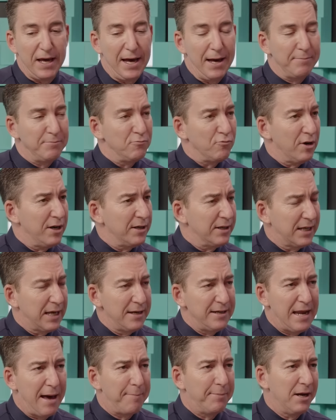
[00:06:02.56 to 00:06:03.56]
them,
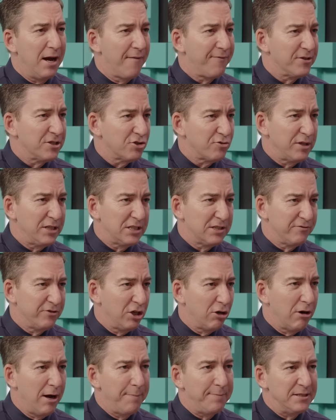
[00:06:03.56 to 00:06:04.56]
kidnapping off the streets of
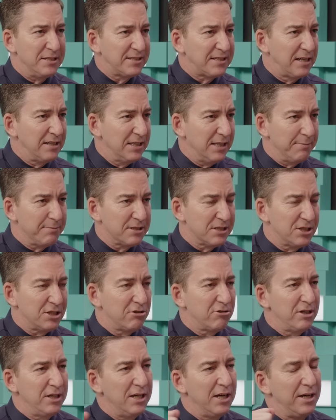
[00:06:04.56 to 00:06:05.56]
Europe and sending them to
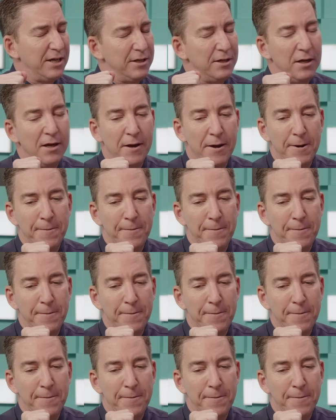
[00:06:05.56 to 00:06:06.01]
Syria